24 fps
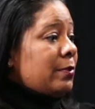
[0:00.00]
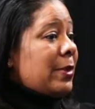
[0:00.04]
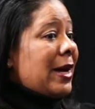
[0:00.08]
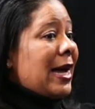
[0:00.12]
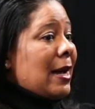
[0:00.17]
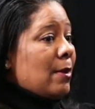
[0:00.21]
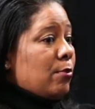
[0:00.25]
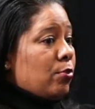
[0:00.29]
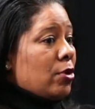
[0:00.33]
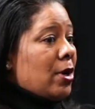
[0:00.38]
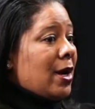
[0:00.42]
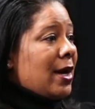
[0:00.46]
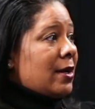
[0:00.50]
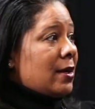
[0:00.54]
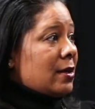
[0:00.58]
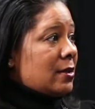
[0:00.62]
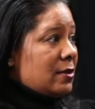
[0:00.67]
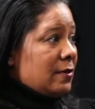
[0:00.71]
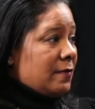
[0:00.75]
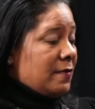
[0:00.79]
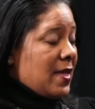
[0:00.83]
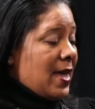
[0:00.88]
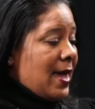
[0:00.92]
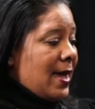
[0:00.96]

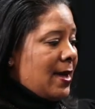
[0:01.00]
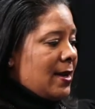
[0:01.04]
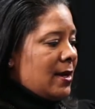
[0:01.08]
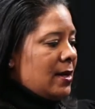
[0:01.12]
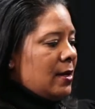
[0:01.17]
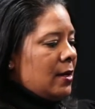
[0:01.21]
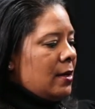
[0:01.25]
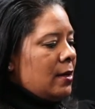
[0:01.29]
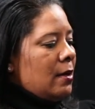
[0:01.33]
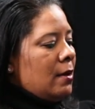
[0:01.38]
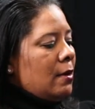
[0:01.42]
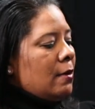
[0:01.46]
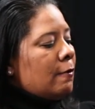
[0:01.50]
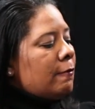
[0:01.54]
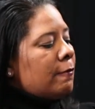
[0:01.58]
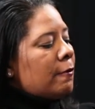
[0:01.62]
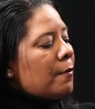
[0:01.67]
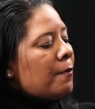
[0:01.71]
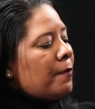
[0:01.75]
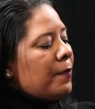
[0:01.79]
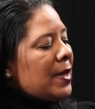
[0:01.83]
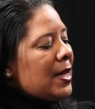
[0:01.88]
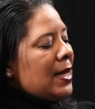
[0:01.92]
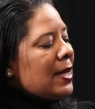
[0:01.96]
byproduct of that. Mm-hmm.
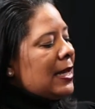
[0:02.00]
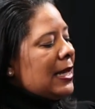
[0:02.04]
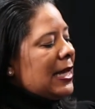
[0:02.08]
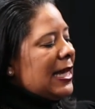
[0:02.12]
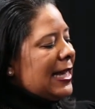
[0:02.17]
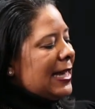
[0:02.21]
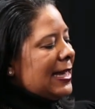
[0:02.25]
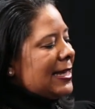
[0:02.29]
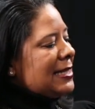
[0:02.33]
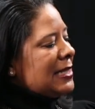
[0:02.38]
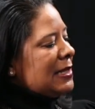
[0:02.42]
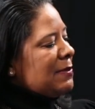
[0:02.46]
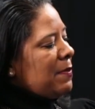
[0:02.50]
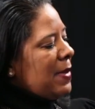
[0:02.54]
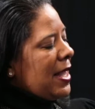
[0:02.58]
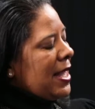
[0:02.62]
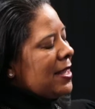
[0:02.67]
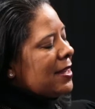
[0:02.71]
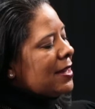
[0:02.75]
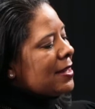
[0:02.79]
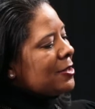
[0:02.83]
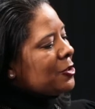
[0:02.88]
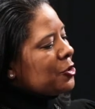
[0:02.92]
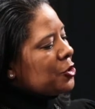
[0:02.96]
For me, it's
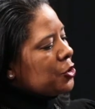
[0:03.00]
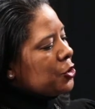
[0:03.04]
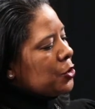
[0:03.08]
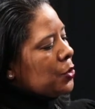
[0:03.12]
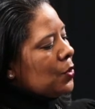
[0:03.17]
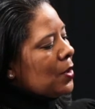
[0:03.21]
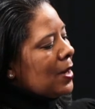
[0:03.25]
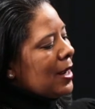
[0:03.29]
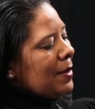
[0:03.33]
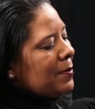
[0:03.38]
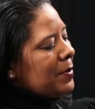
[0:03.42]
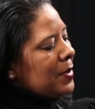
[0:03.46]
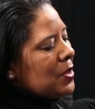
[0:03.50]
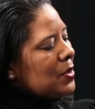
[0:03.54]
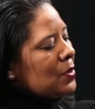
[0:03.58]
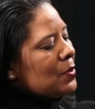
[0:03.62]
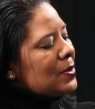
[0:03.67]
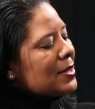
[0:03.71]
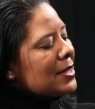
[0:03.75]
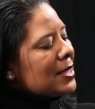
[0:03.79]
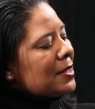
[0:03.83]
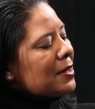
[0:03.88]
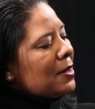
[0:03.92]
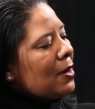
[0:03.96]
making sure I'm
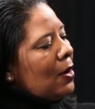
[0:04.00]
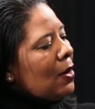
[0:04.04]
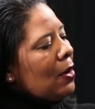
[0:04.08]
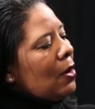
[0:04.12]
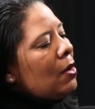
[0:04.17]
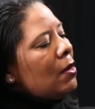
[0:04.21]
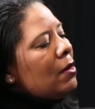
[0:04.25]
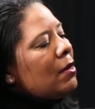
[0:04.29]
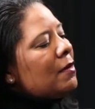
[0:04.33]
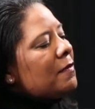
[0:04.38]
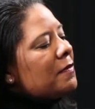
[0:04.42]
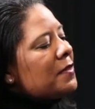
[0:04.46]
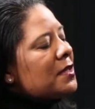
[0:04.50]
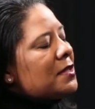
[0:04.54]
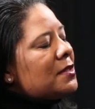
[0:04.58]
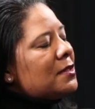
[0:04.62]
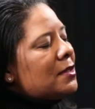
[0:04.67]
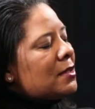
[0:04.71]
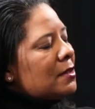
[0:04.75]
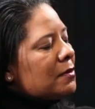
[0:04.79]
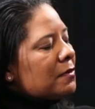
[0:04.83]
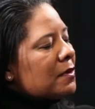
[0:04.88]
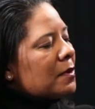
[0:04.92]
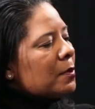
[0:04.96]
using all of the
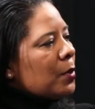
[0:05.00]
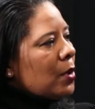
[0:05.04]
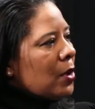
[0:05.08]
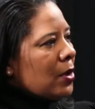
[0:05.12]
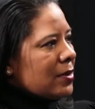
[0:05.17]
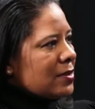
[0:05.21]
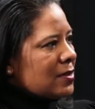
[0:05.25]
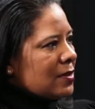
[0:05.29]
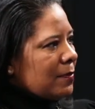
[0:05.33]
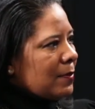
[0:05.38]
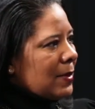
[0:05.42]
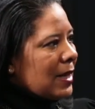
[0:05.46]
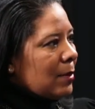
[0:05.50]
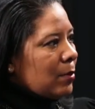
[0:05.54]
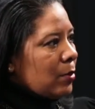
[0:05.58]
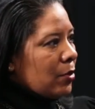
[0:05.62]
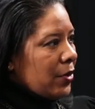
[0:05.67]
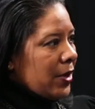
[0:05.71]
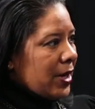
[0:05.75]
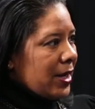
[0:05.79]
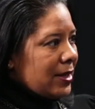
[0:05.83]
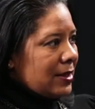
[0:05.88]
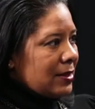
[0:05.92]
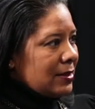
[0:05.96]
different parts of my
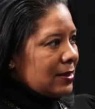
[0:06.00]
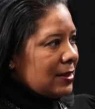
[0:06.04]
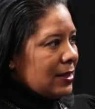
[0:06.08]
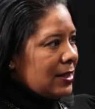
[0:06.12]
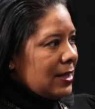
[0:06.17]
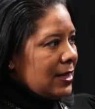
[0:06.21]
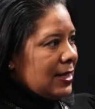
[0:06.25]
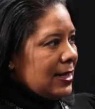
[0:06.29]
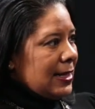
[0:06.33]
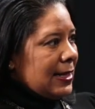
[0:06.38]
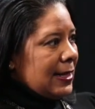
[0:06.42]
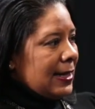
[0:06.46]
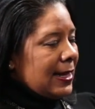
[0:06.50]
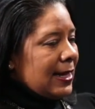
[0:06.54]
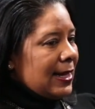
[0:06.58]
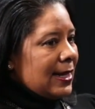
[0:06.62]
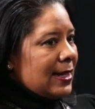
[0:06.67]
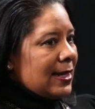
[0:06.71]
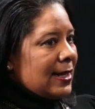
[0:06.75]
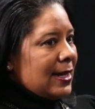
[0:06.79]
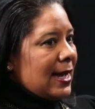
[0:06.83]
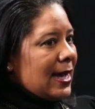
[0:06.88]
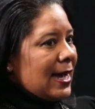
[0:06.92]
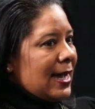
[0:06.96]
brain. Mm-hmm.
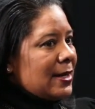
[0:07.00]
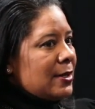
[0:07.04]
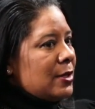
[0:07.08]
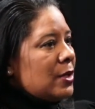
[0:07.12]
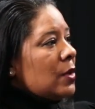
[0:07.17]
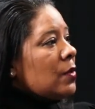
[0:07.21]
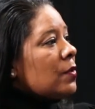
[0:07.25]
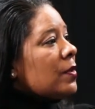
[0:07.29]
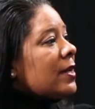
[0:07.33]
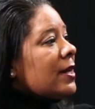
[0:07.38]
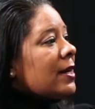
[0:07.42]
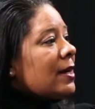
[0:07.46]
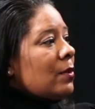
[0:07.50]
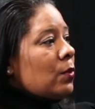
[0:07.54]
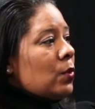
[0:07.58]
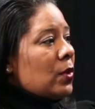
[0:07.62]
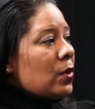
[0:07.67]
And I know that I